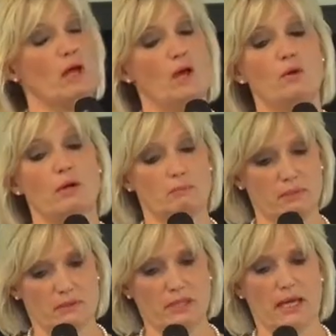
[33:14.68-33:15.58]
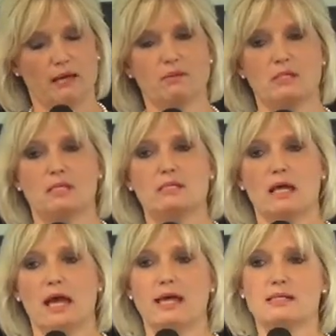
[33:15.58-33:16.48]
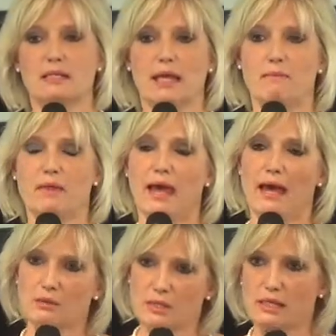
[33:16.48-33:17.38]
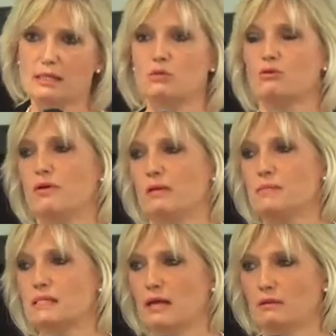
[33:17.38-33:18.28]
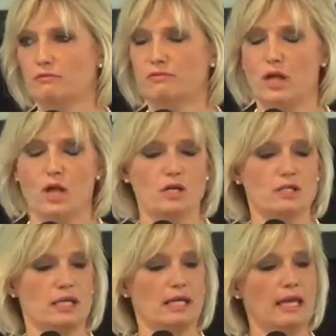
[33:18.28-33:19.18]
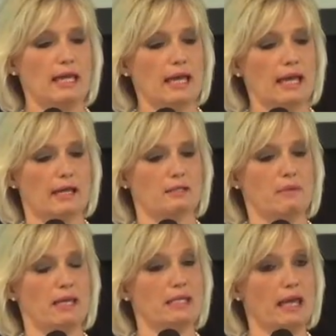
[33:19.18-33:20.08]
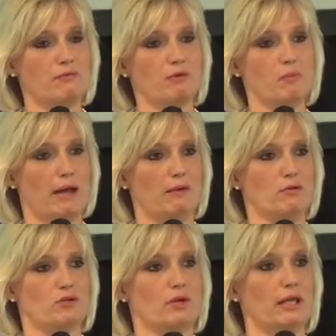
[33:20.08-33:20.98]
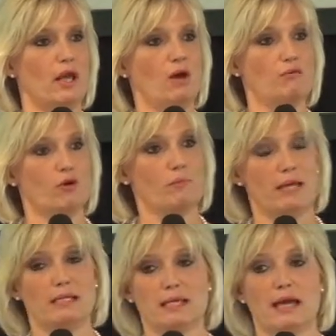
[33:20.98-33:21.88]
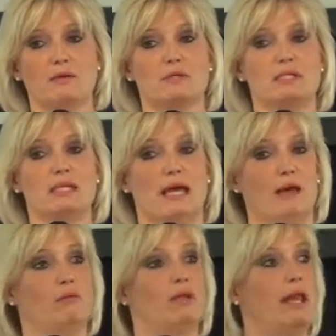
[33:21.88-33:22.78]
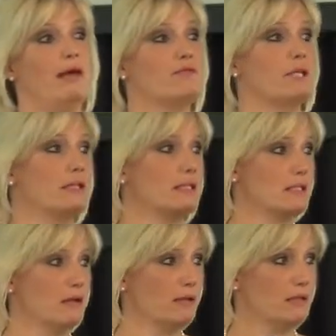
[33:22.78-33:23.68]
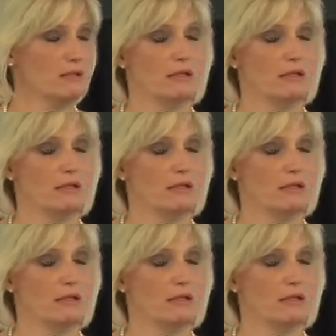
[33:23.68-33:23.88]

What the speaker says: who had built the houses had kept the house next door for himself. So he had made every boundary from his house down the left-hand side.